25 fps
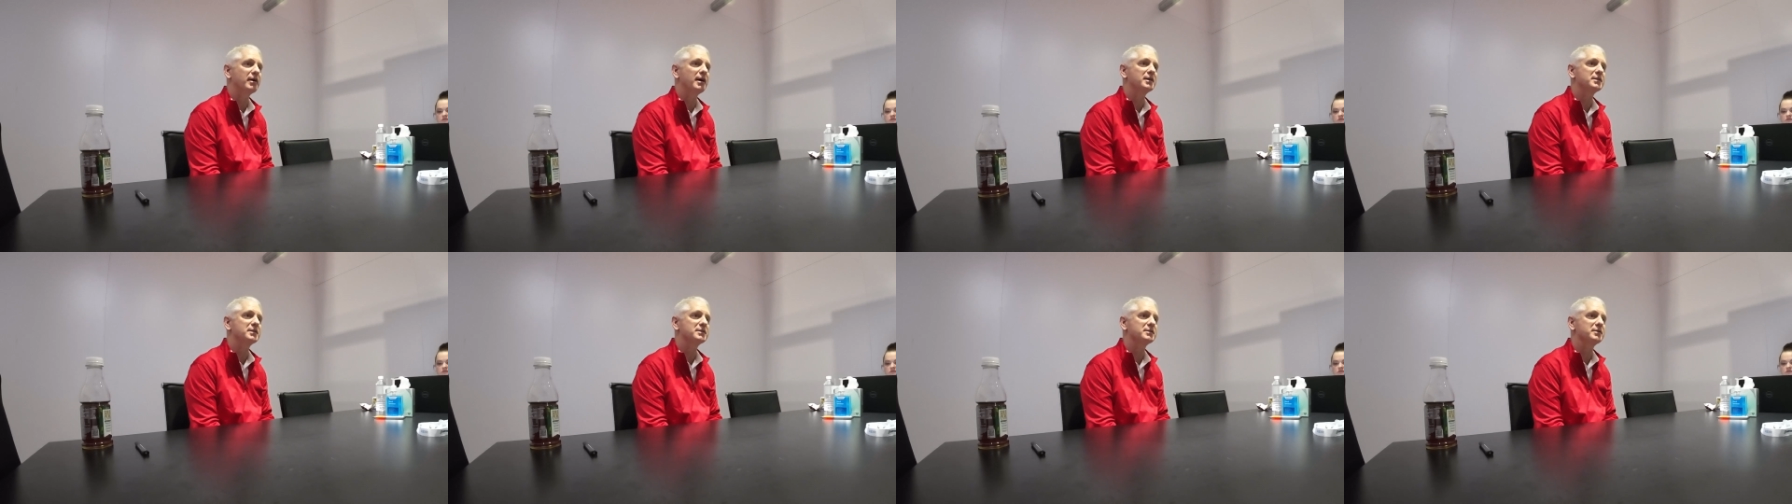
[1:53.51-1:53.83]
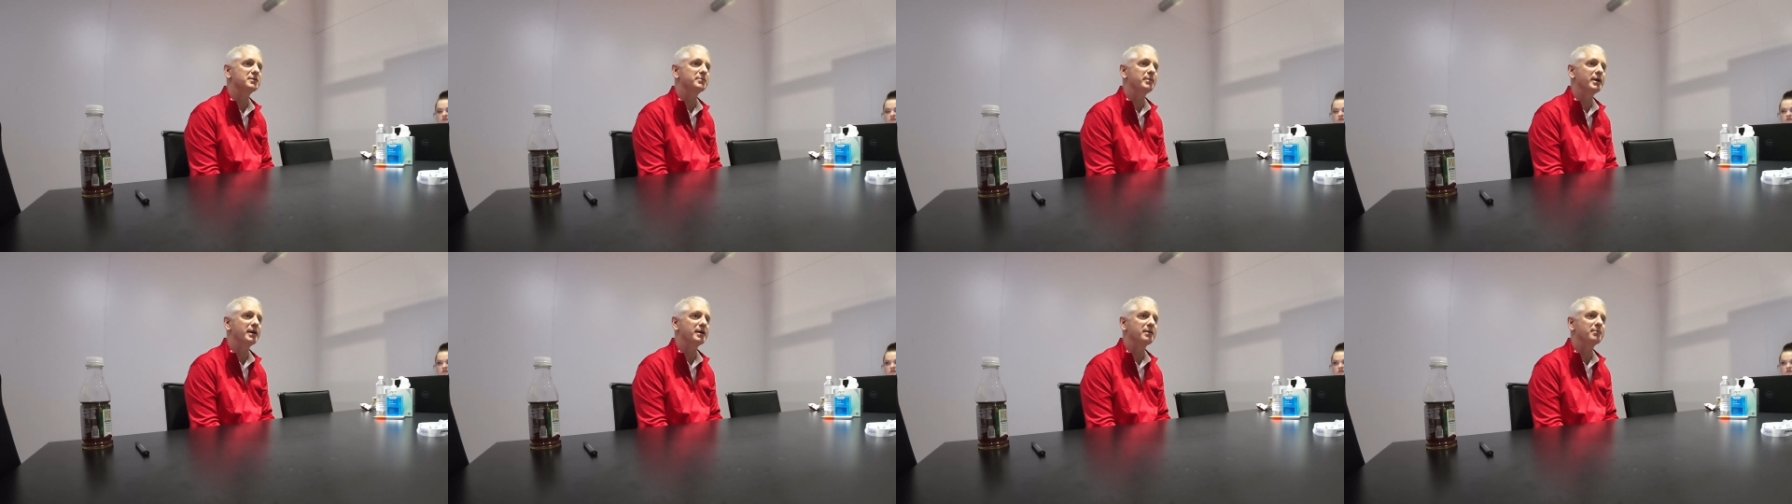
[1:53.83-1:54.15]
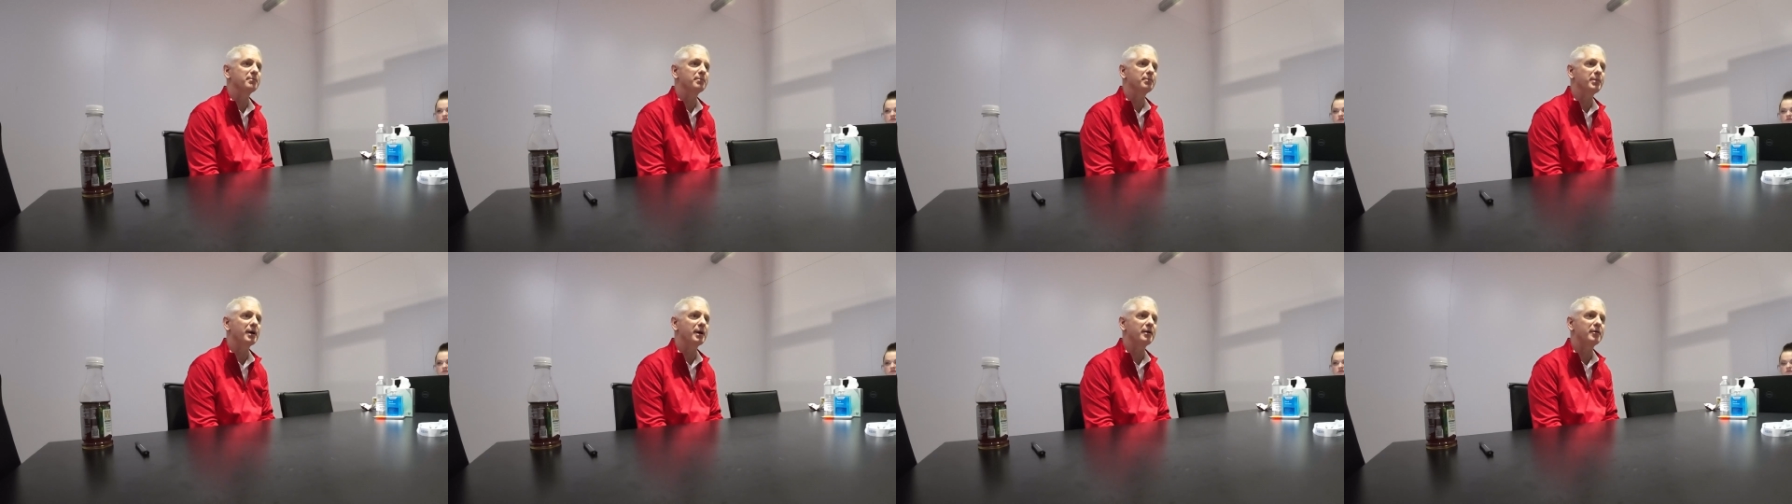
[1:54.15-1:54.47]
actually
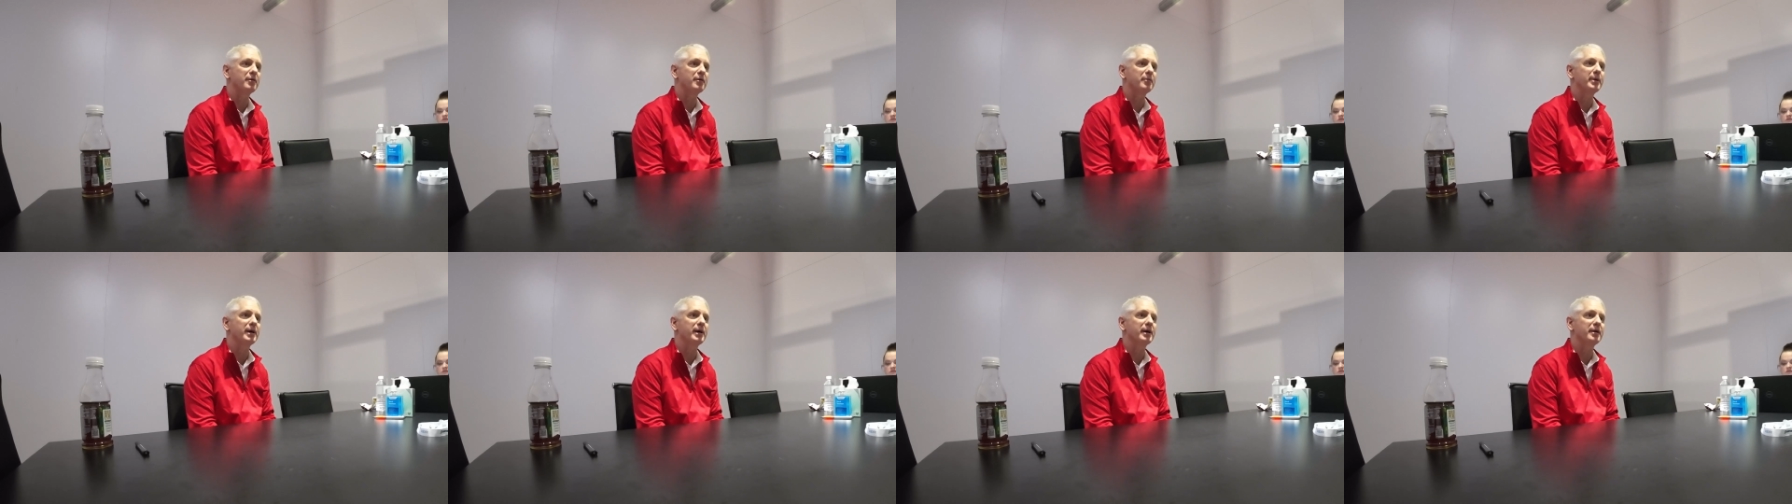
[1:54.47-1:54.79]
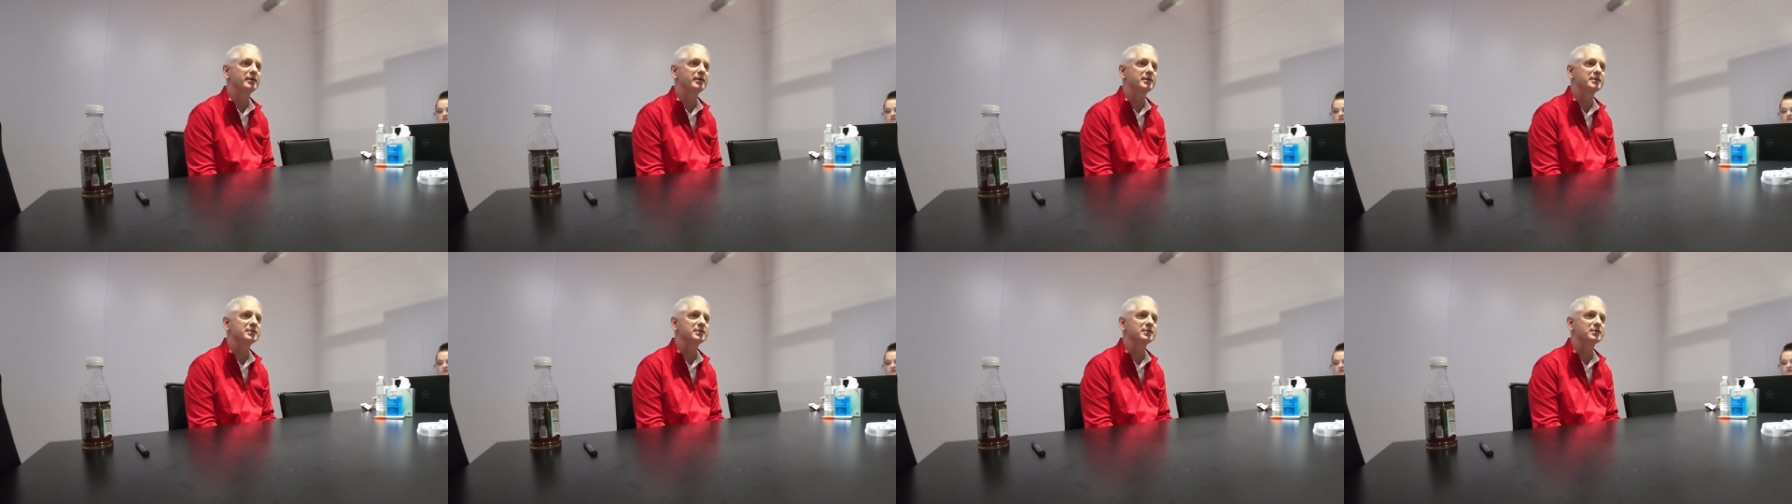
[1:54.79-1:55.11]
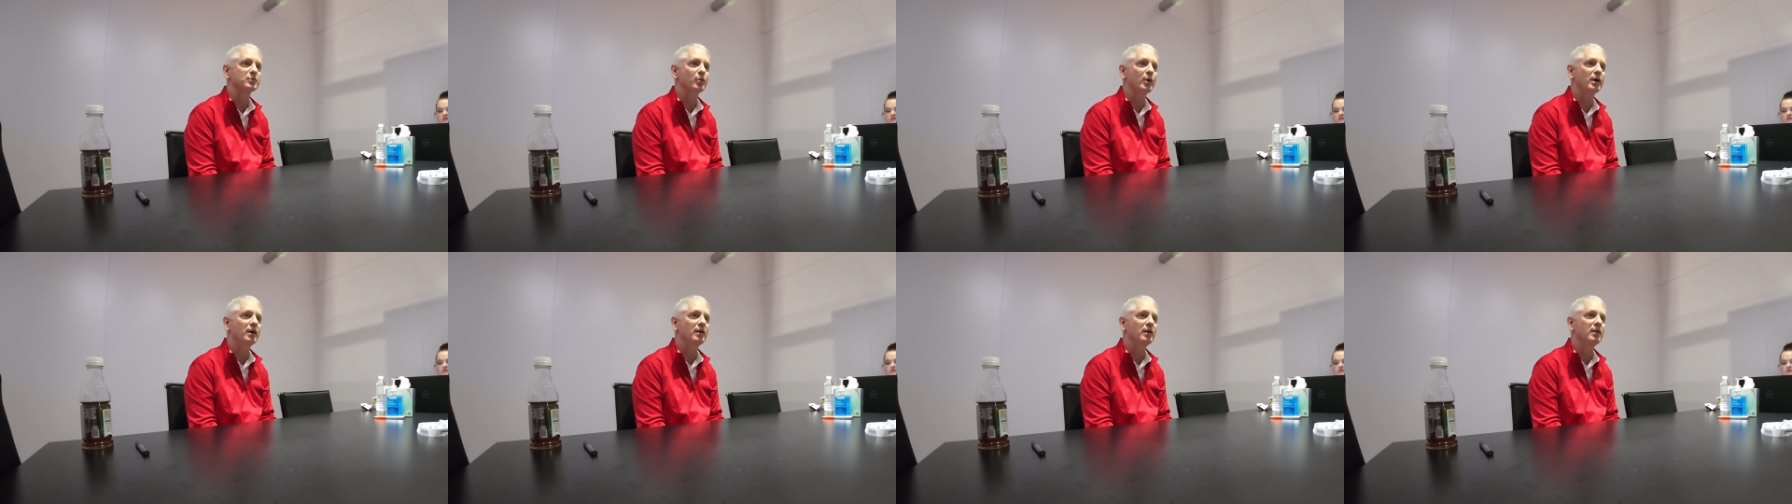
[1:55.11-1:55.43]
making better batteries
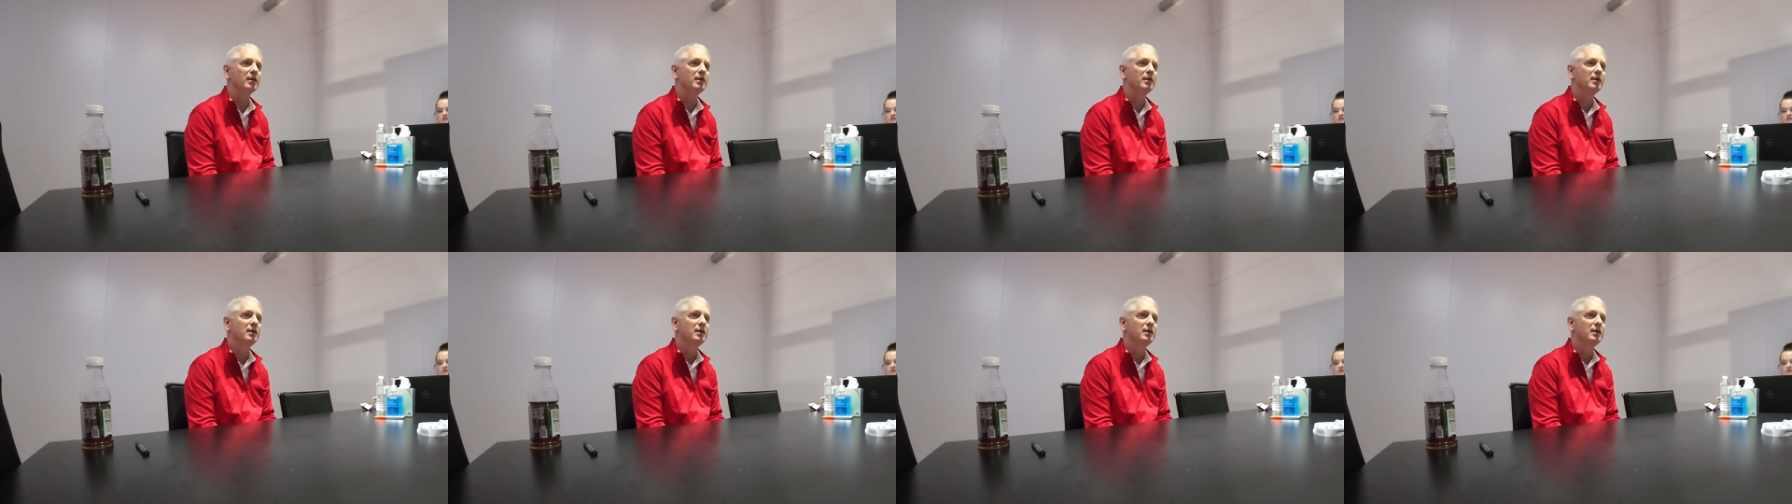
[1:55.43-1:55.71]
as well.